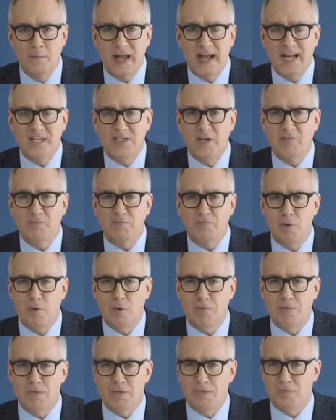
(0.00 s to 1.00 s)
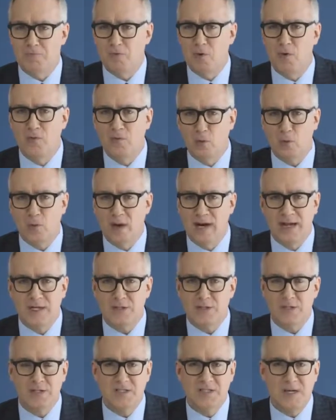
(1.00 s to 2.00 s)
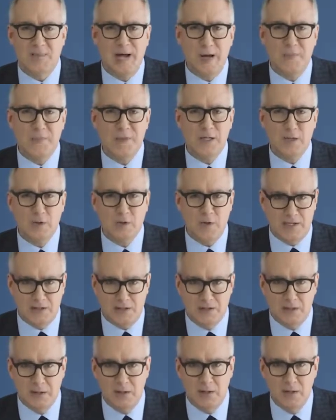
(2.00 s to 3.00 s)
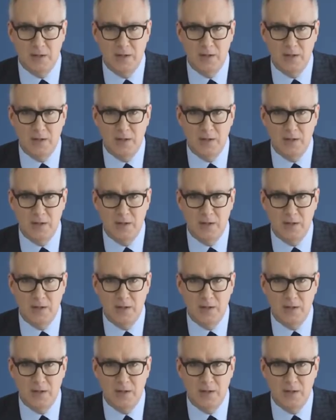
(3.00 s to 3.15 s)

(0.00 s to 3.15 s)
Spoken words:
as if Putin's approval ratings could somehow be trusted,